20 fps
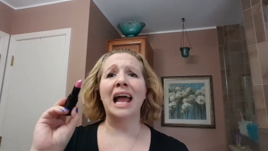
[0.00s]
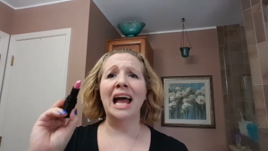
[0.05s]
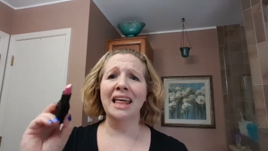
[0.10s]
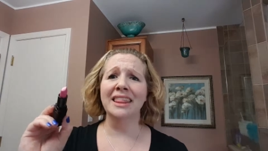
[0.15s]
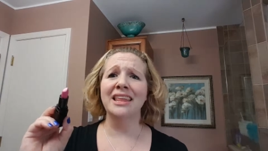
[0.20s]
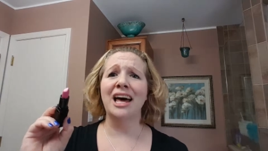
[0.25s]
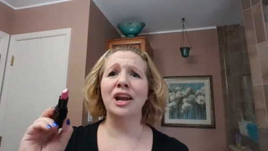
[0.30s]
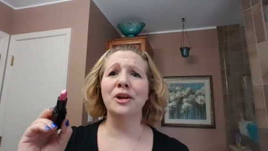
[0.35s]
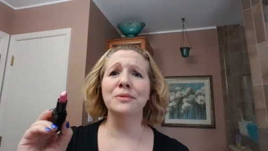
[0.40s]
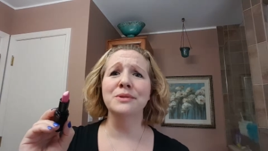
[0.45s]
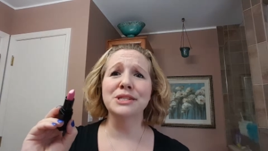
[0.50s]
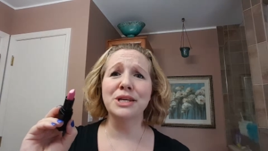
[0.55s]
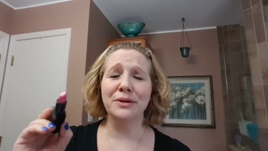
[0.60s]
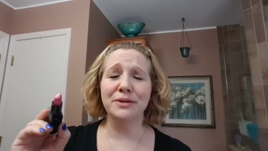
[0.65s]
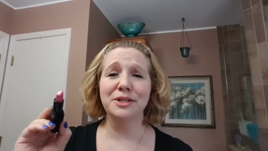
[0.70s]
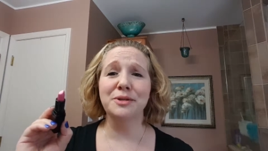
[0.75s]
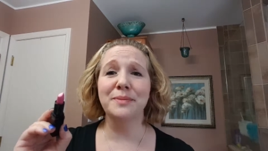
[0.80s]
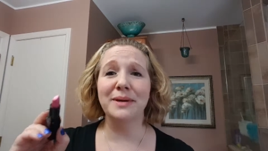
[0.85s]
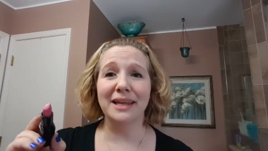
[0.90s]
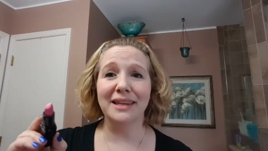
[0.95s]
I thought it was
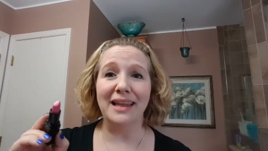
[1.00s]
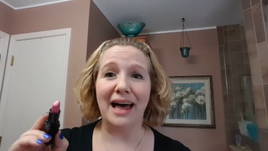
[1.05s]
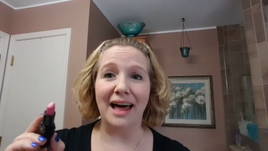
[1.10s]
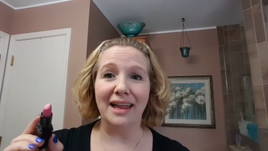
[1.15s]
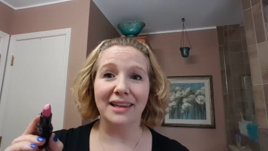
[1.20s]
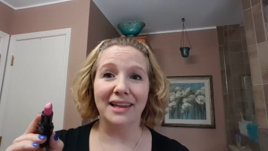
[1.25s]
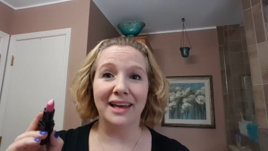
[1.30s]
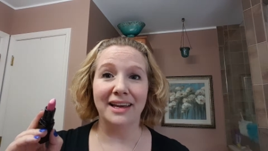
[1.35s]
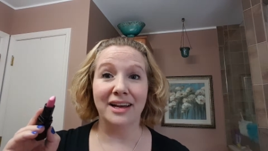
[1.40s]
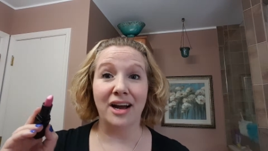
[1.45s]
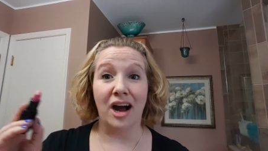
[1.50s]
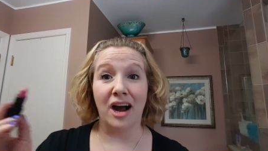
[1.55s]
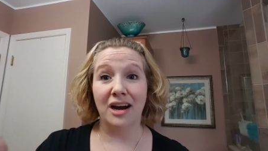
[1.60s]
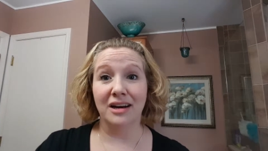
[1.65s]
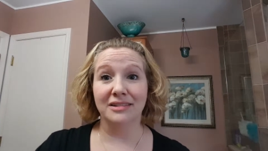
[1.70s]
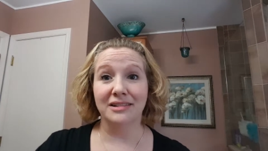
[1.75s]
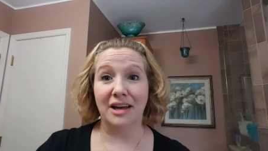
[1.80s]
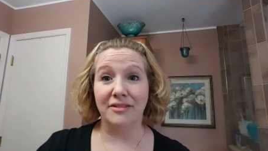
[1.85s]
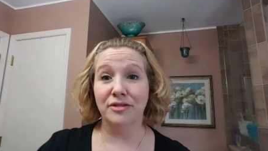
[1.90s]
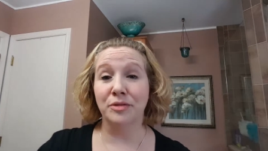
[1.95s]
going to be a lot like
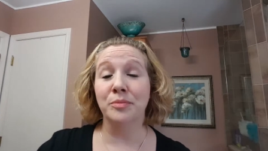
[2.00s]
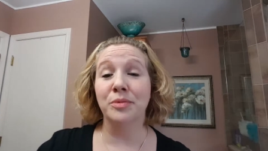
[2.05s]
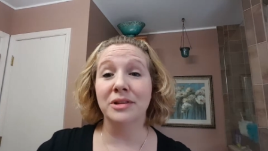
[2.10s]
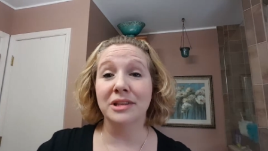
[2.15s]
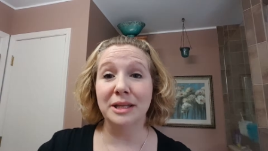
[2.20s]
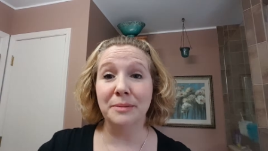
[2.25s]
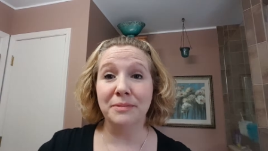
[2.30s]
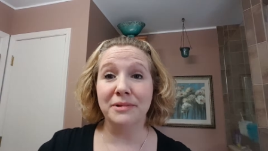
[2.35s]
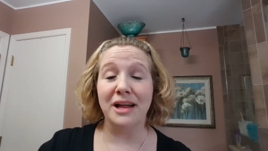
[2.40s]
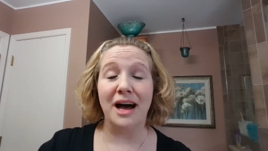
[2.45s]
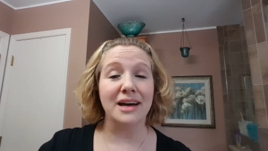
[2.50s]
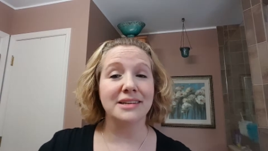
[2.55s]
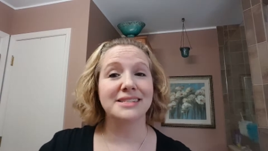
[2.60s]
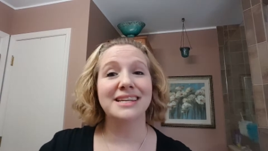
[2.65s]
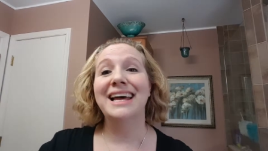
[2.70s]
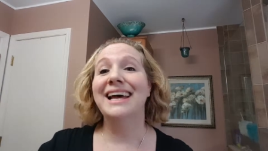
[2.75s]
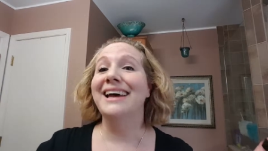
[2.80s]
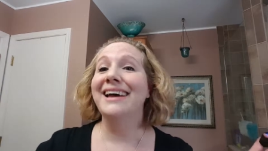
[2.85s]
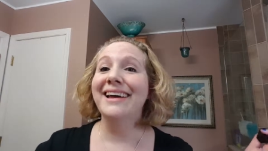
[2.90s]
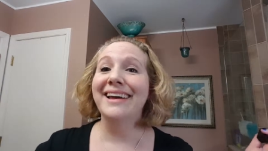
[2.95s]
our Lovable Lip Gloss.
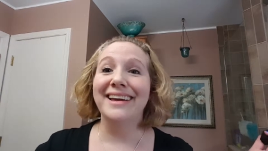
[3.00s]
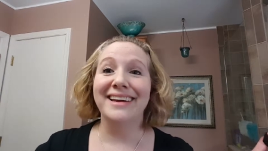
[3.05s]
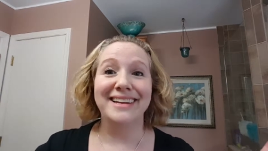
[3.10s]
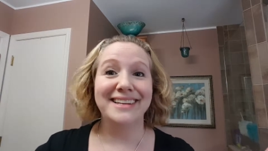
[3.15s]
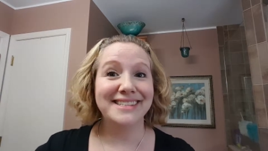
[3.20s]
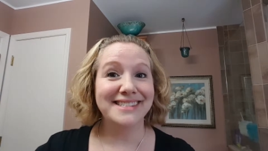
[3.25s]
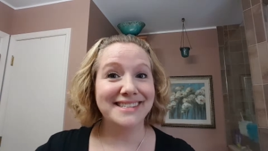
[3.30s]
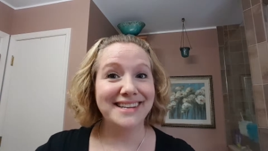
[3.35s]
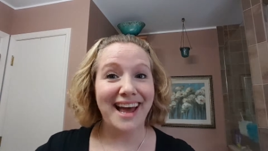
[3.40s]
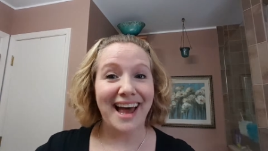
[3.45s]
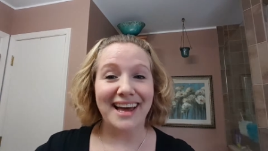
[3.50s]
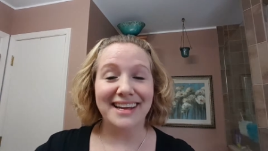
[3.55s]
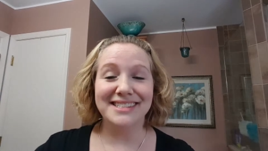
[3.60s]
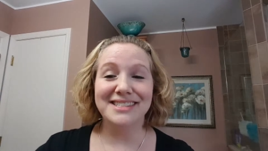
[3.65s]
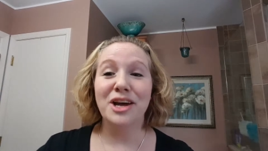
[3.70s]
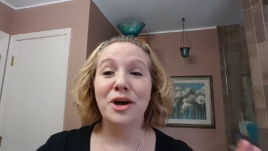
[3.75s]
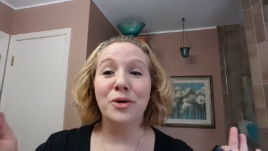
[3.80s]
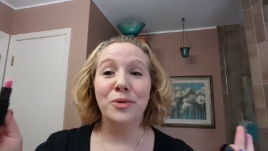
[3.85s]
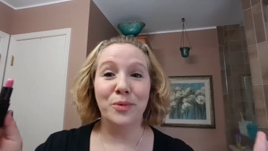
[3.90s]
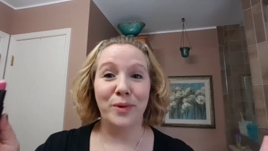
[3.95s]
It is
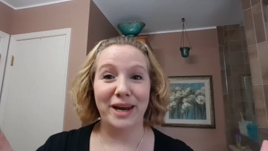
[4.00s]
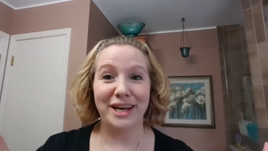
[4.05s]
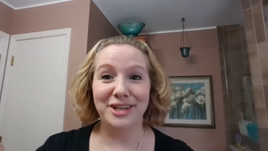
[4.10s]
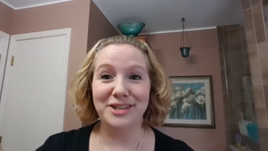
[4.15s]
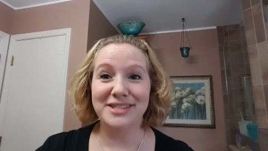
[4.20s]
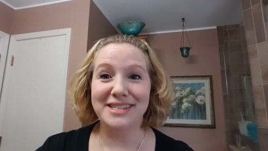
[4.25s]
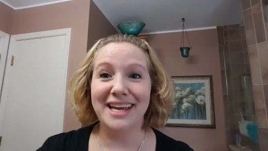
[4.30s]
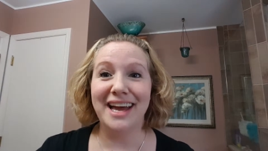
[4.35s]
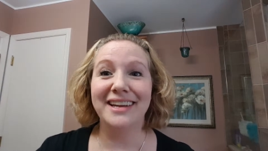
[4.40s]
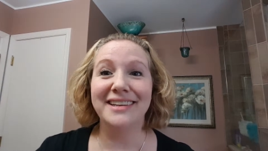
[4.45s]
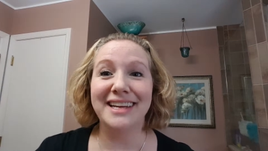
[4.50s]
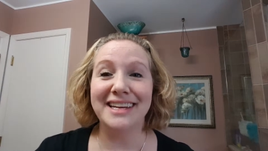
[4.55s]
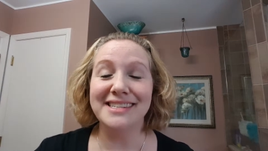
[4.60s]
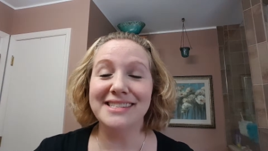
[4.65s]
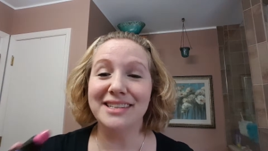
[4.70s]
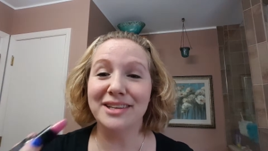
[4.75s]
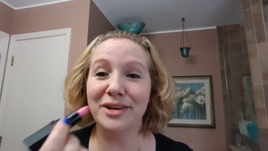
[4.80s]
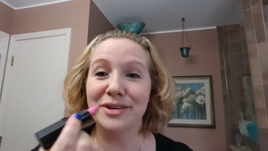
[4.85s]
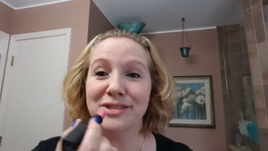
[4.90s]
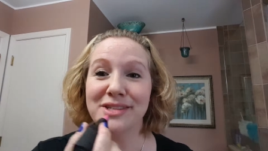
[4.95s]
not. Wait do you see how
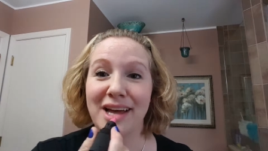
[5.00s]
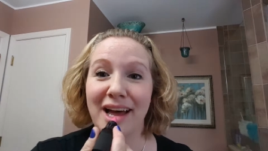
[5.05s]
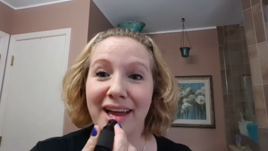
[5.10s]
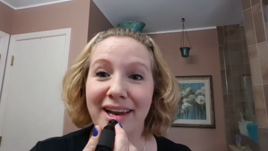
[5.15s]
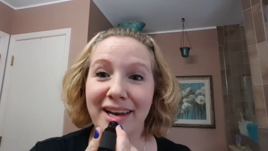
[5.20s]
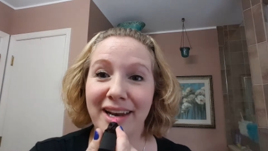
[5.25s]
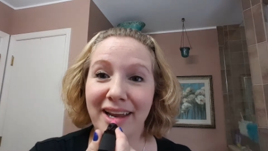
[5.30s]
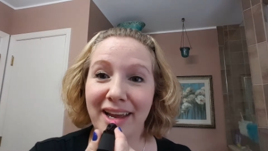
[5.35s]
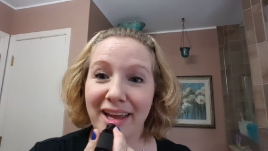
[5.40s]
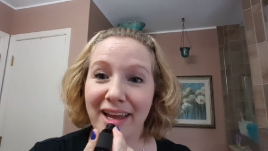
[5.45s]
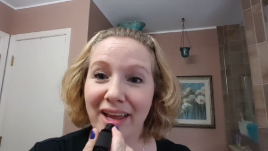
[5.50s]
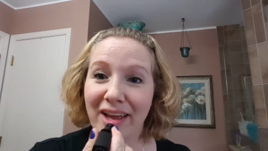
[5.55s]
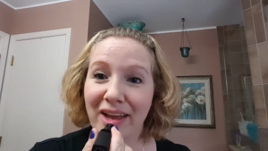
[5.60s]
nice it goes on.